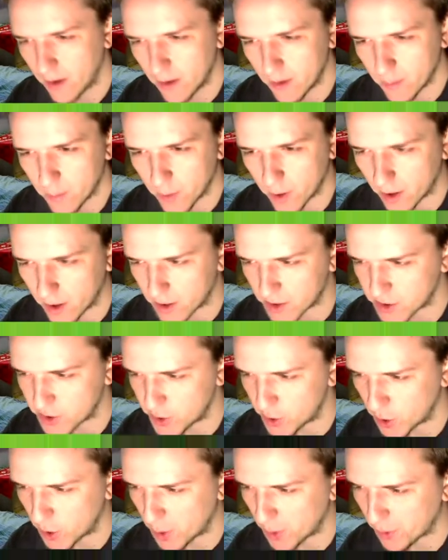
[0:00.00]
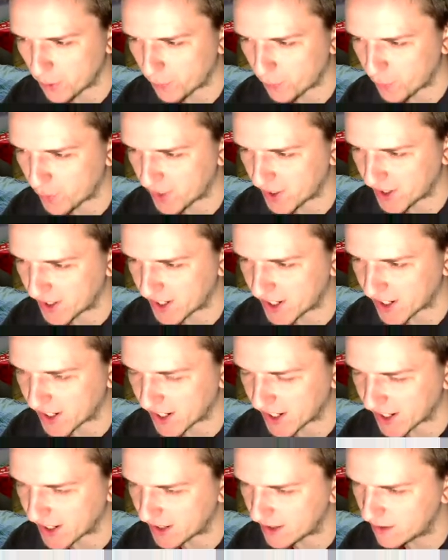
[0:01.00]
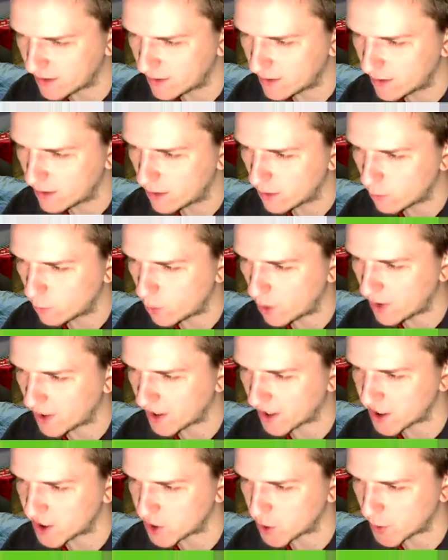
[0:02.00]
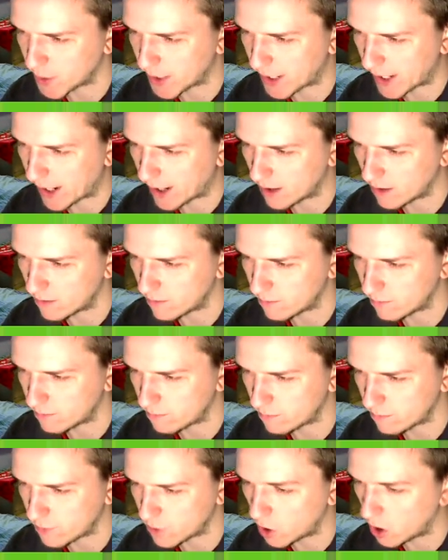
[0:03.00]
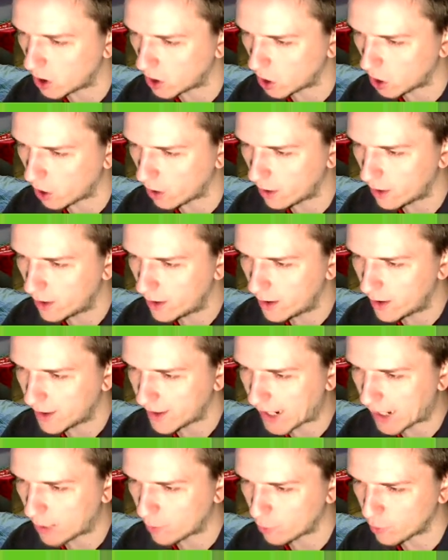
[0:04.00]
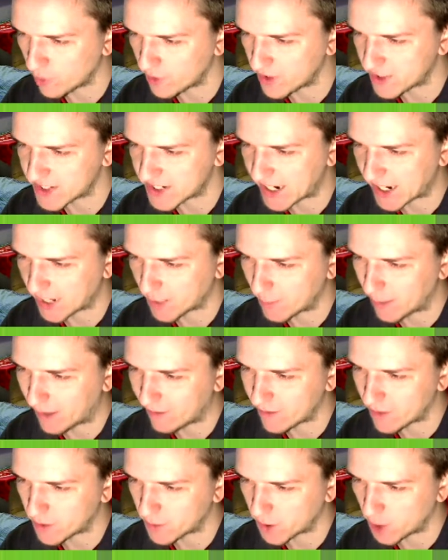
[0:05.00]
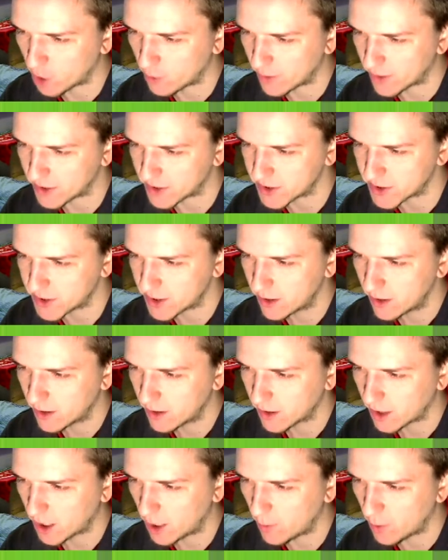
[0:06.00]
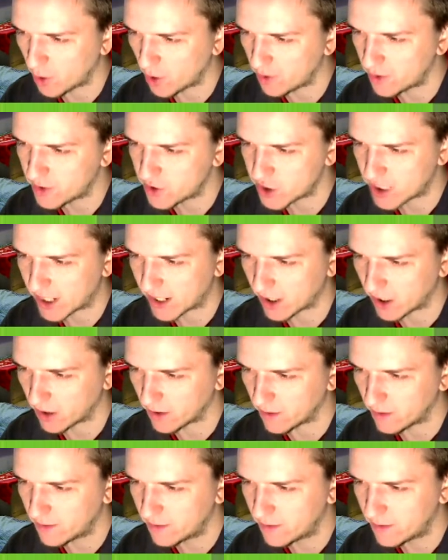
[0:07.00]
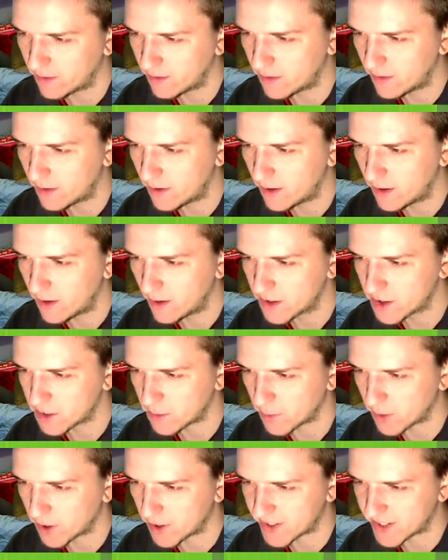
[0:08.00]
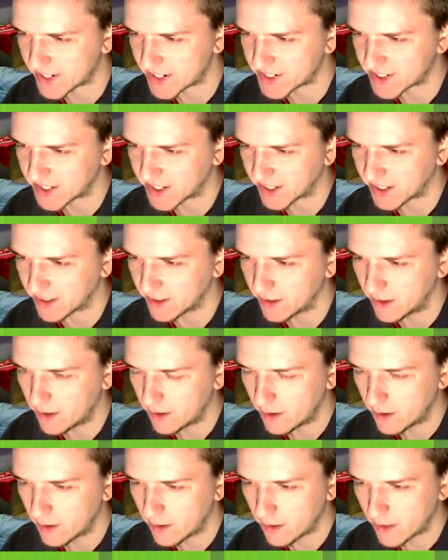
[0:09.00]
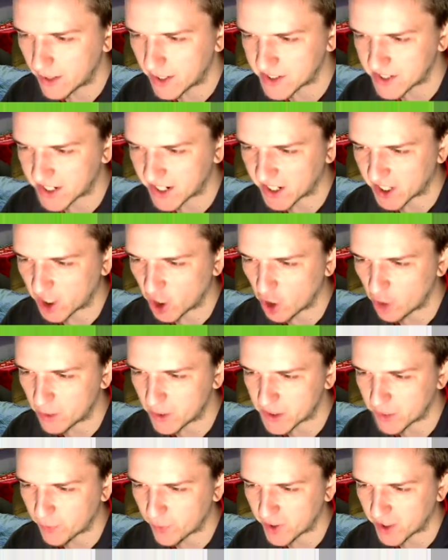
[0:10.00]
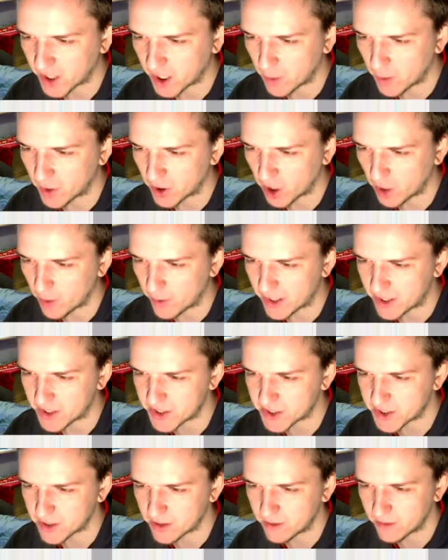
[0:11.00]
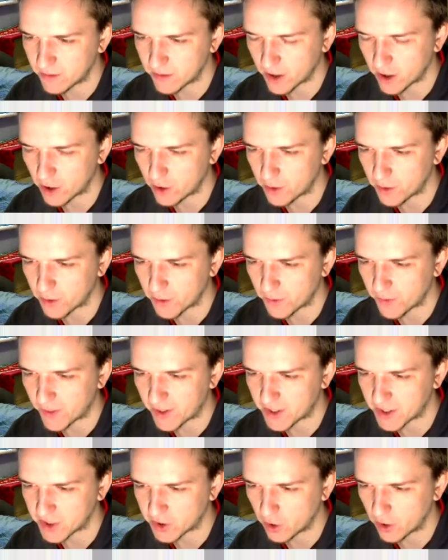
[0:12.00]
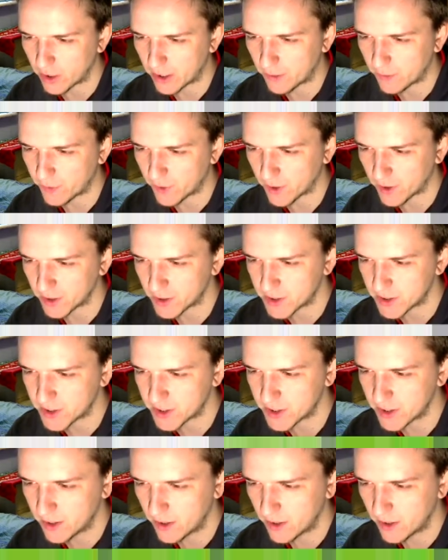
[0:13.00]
But Stuttgart got the free kick here. What are they going to do with that? Not a lot. And now we're on the attack. Mario Gomez. Come on. Chaglar. To Bernadeschi. He set Gomez free. Come on, Gomez. No, the defenders got there first.